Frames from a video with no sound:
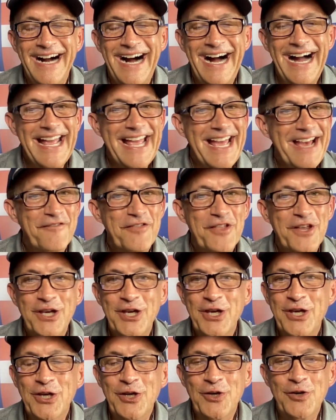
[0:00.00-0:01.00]
I have the
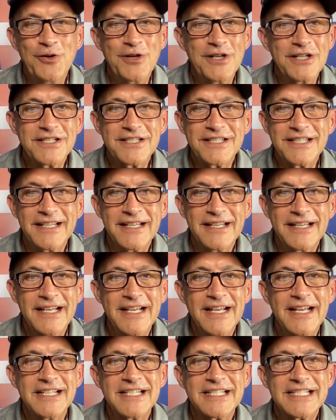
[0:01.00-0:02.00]
cutest
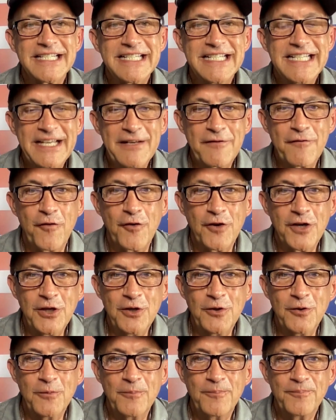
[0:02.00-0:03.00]
skit for
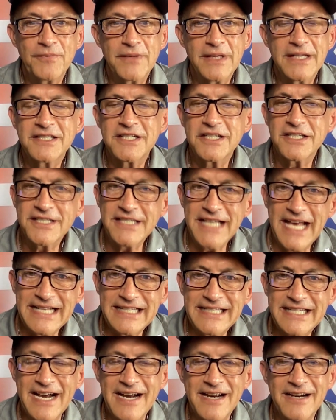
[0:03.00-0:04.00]
you. It's a
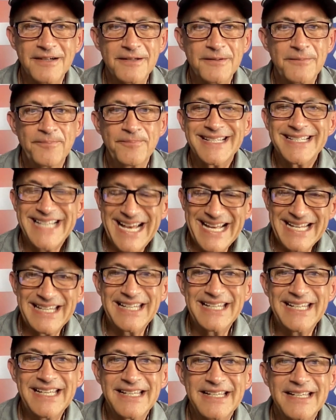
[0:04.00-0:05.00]
satire.
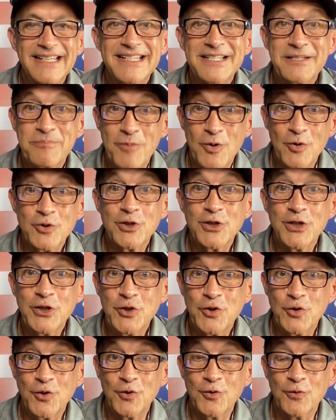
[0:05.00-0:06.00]
Sadly, it's mostly
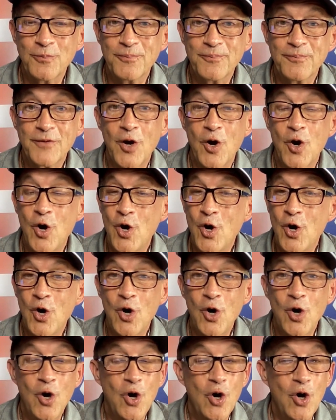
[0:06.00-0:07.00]
true.
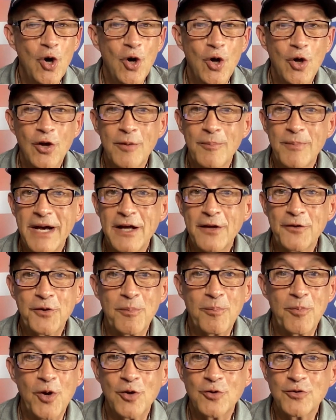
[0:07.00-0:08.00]
All about
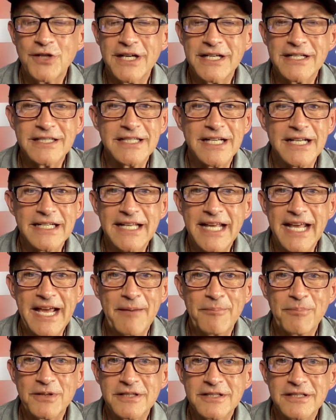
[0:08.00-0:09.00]
the protests on
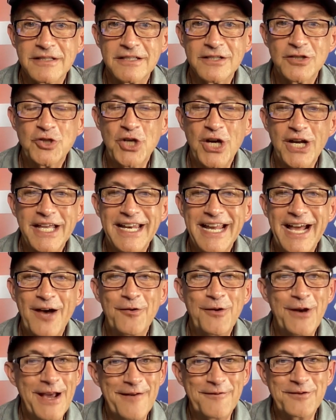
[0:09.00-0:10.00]
campus. Check it
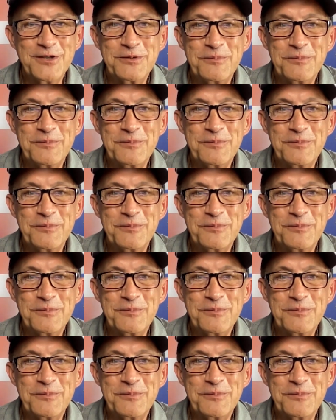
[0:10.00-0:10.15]
out and have a